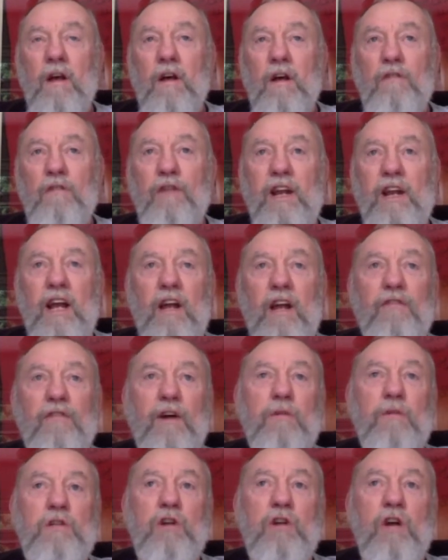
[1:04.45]
Funny enough,
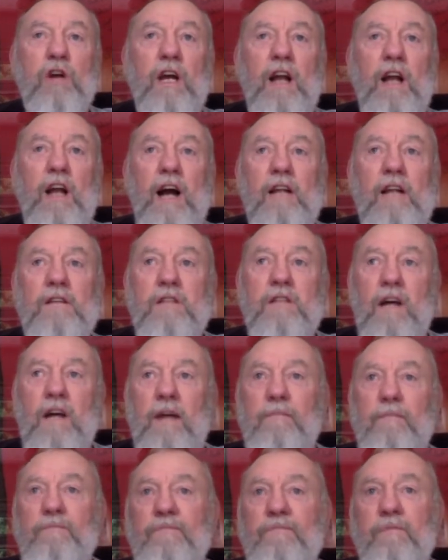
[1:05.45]
I was looking at,
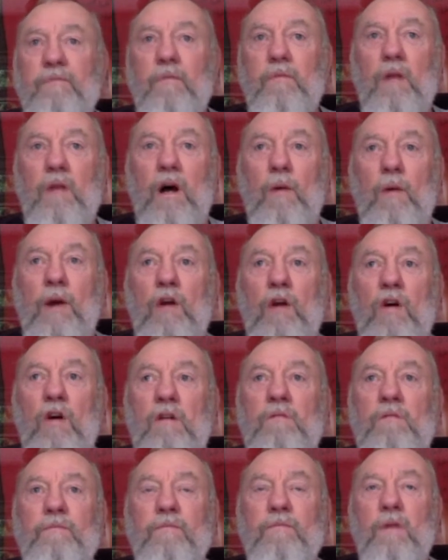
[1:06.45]
I went
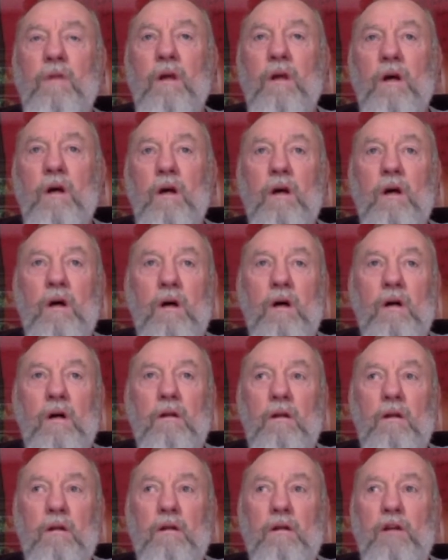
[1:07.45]
on
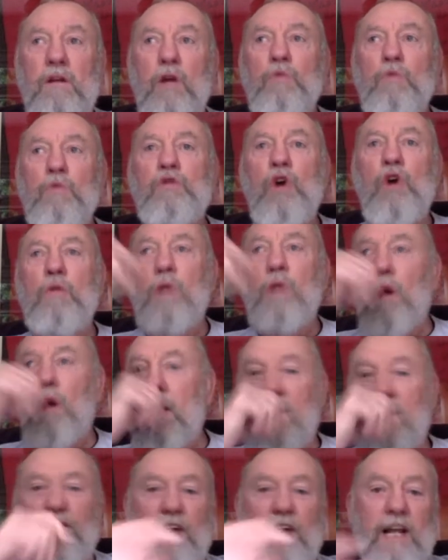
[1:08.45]
YouTube to look
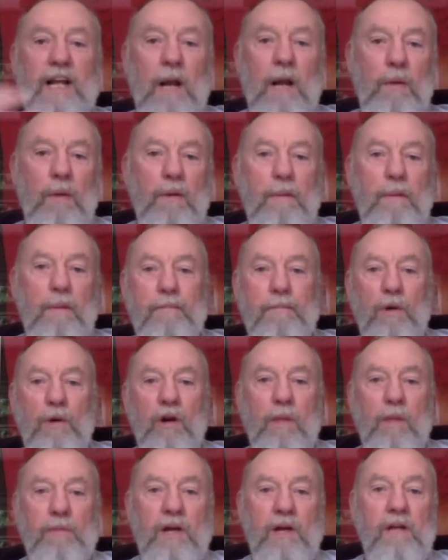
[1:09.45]
at the final when we played
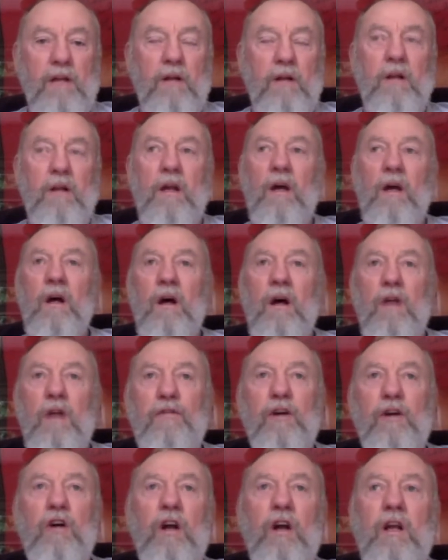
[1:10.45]
Pontypridd, and I
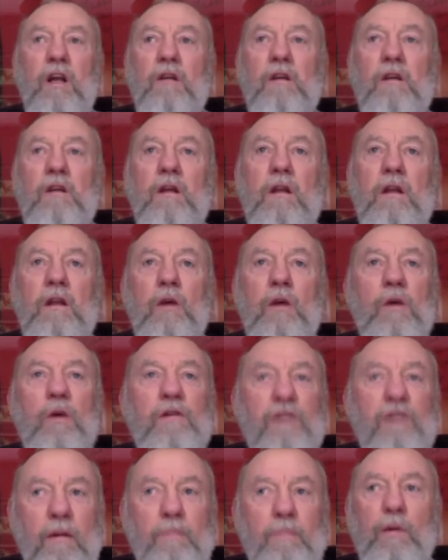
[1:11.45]
forgot they only
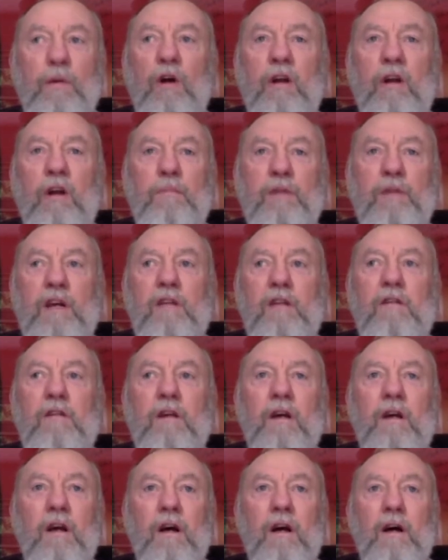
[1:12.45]
filmed Pontypridd.
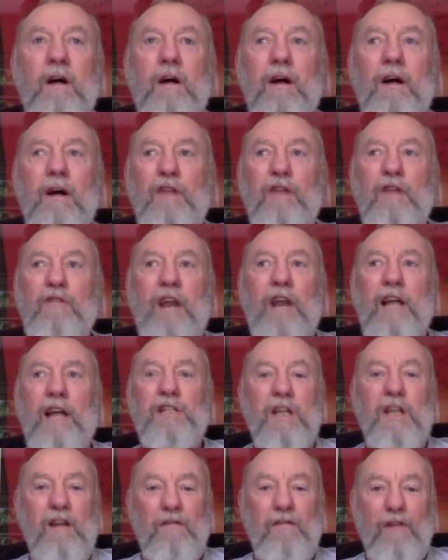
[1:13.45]
I didn't realise
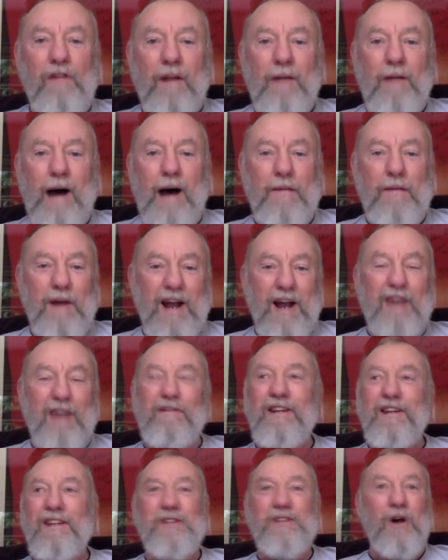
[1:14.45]
they didn't film
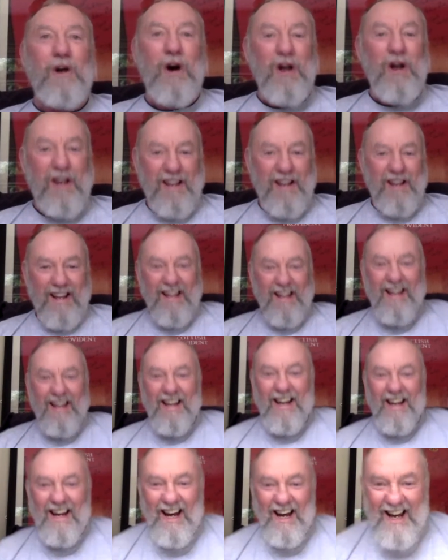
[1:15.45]
Aberavon at all.
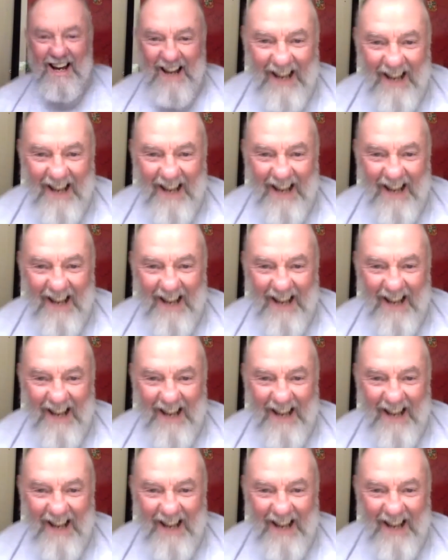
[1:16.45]
Yeah.